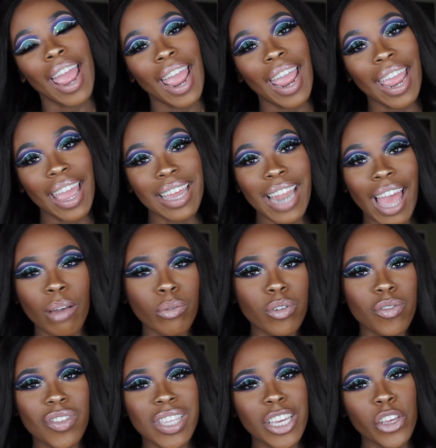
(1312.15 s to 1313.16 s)
and i
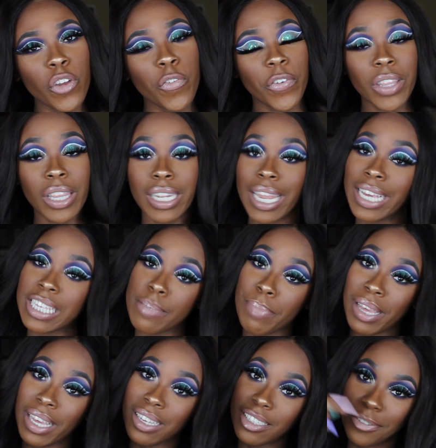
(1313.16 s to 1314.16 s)
will see you for the next
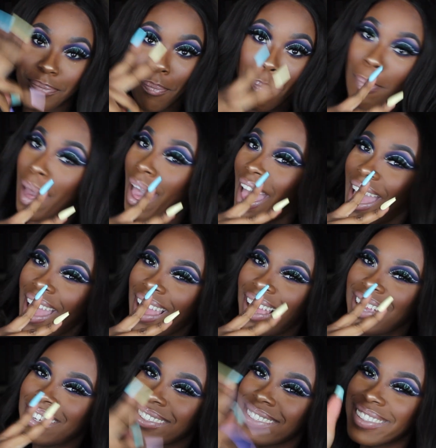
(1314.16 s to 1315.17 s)
beat
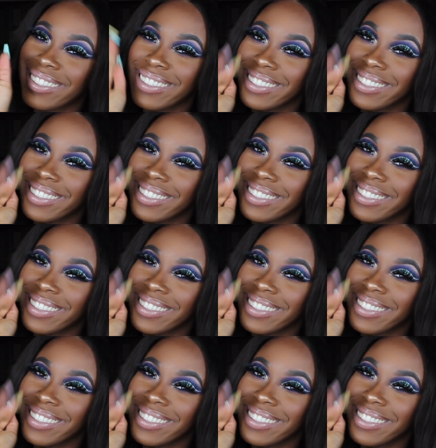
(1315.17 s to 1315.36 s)
bye